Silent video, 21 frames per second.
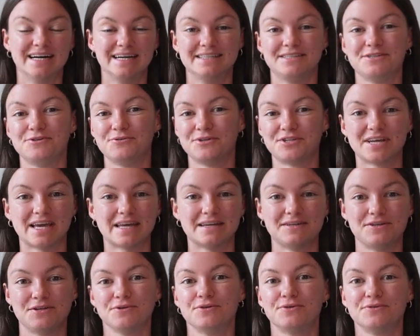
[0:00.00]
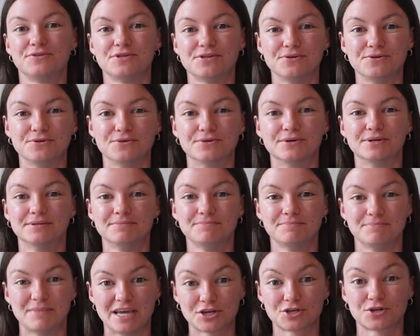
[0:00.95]
do what you gotta do to
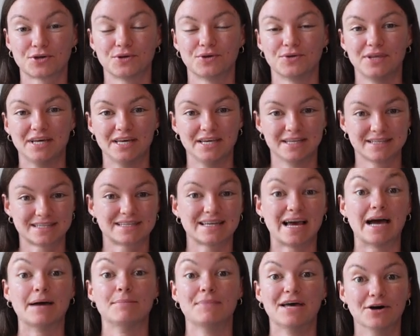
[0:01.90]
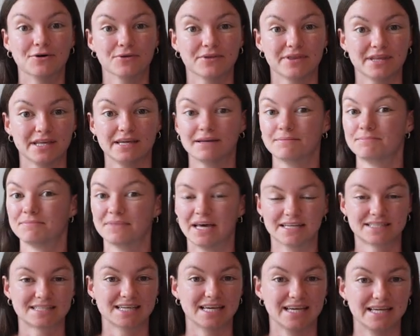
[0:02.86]
make sure that I'm healthy.
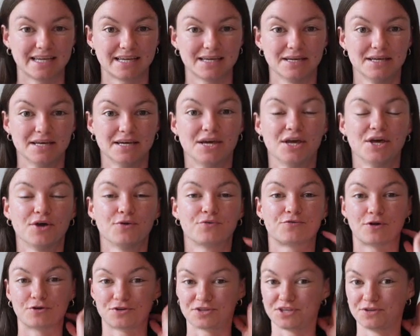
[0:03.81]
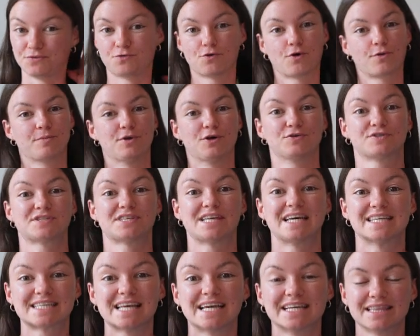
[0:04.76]
That's like first and foremost,
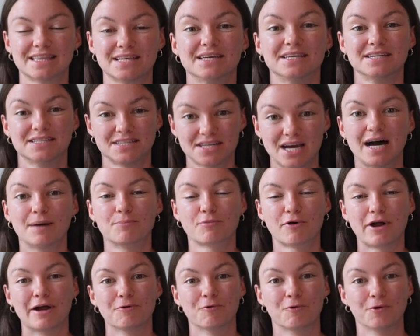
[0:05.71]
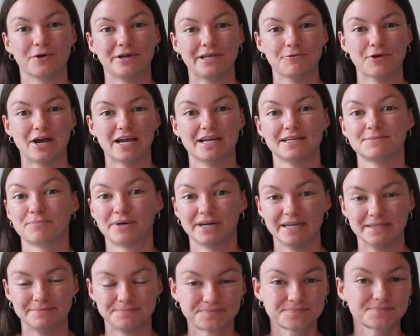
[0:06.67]
that's like the top priority, right?
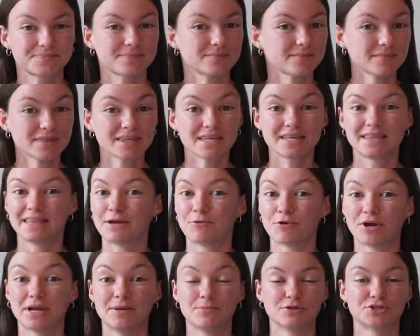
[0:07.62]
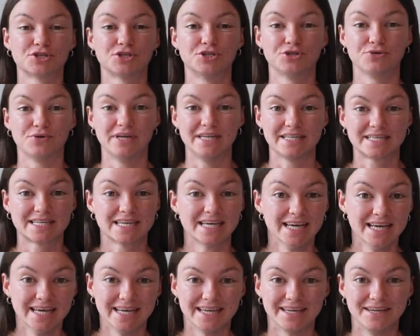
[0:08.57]
But they were able to do it,
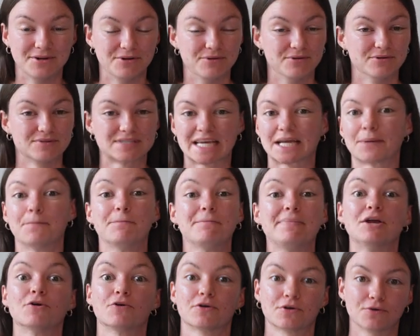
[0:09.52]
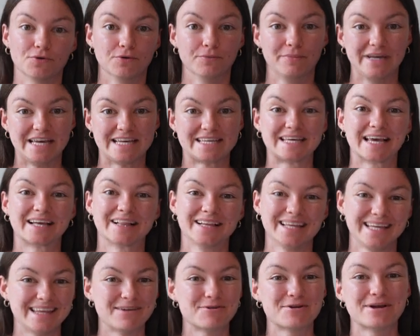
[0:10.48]
it was like a miracle.
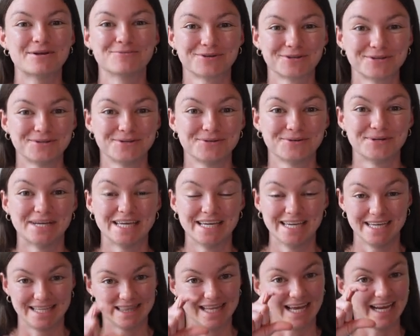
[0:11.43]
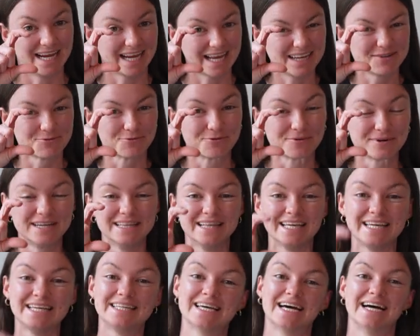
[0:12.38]
Basically, they were able to do it in like a
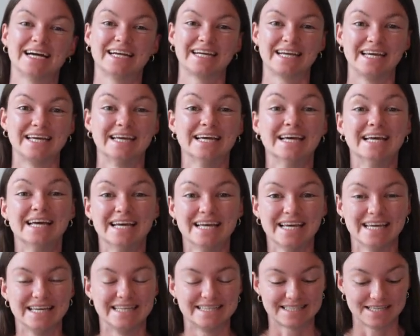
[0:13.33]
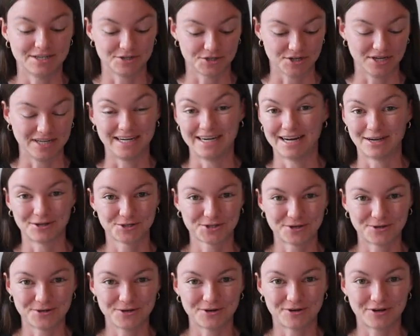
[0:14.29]
really tiny incision. And I'll
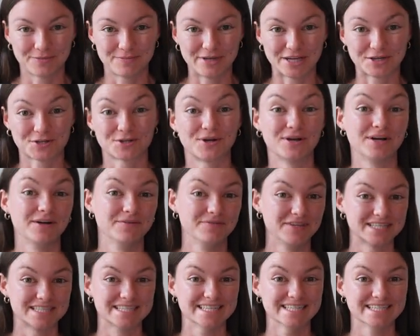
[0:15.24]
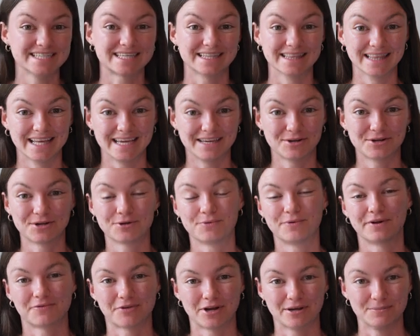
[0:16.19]
show you all a picture of the cyst later
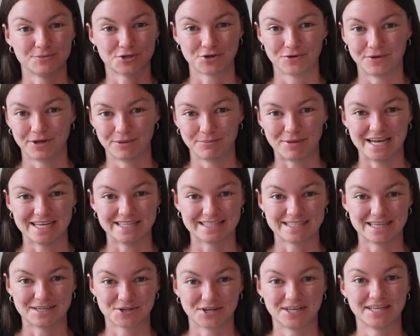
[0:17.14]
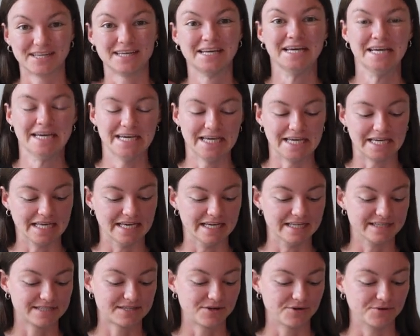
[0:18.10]
whenever I'm showing my incision
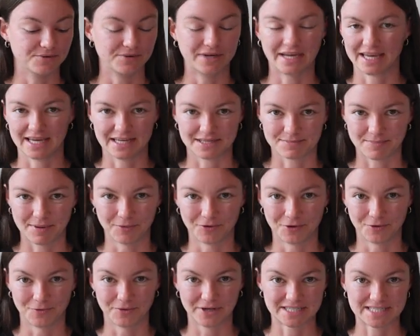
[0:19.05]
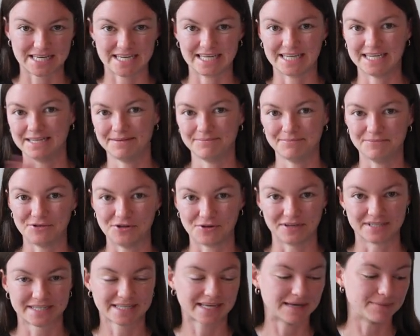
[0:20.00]
again. So in case people don't want to see it, you
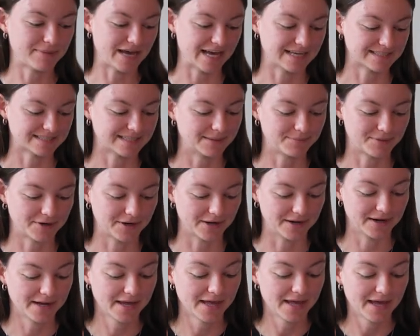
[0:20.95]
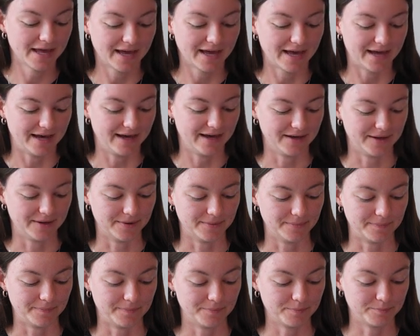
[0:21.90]
can skip past that part.
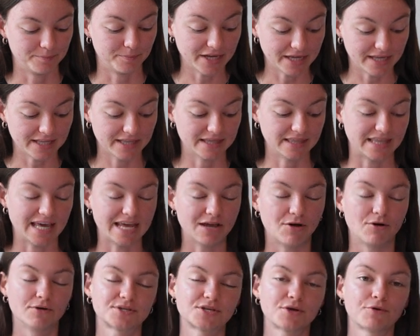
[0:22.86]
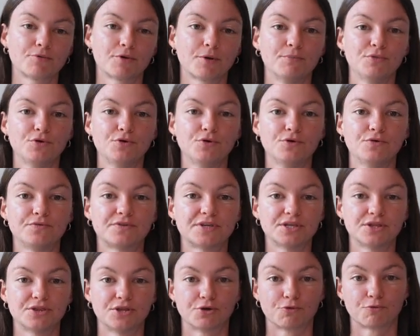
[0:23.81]
But they also
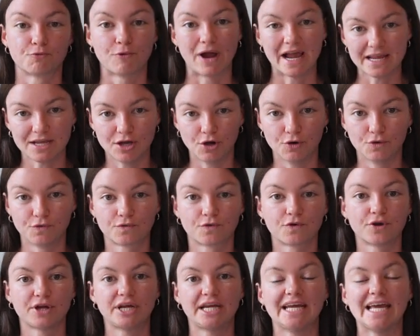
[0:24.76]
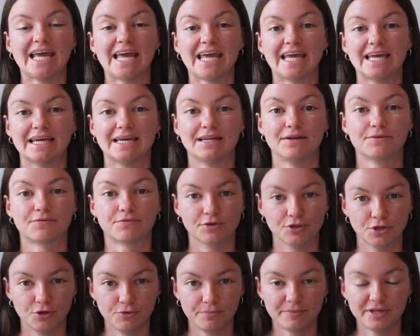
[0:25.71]
removed the right ovary and
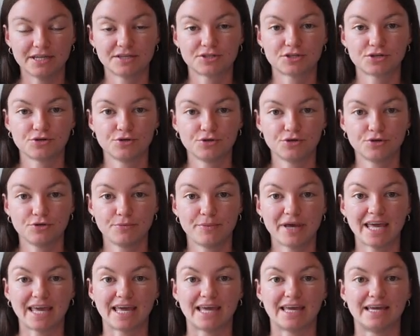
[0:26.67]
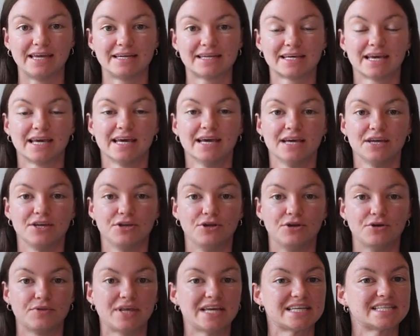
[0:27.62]
fallopian tube, and
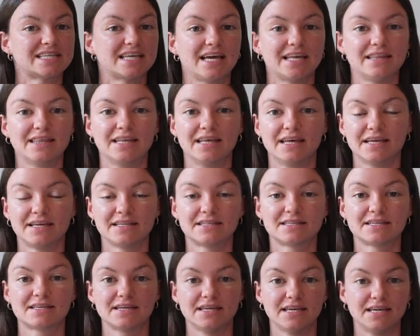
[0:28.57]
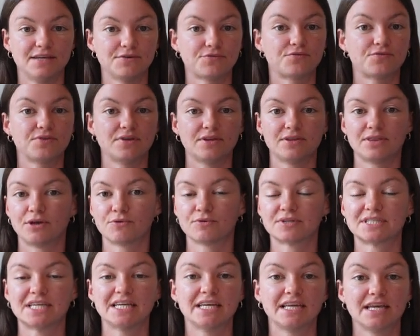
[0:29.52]
they said that if there
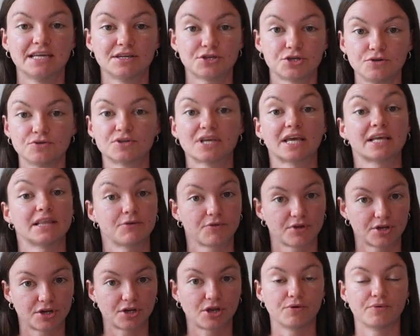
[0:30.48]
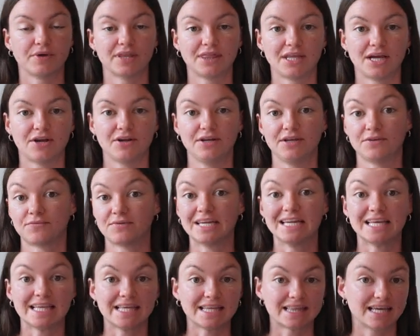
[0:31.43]
was any issues, like they were going to go in there, and if
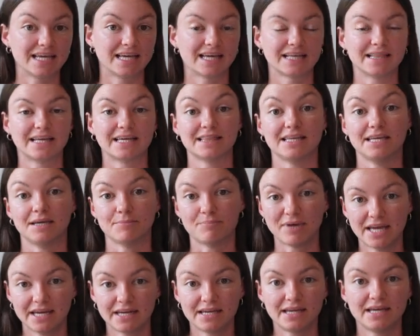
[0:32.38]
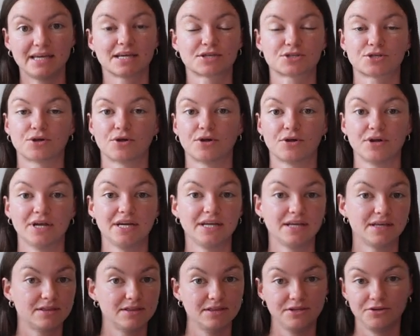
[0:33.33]
anything like the appendix or
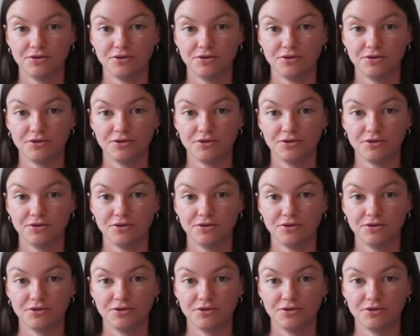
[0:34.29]
any,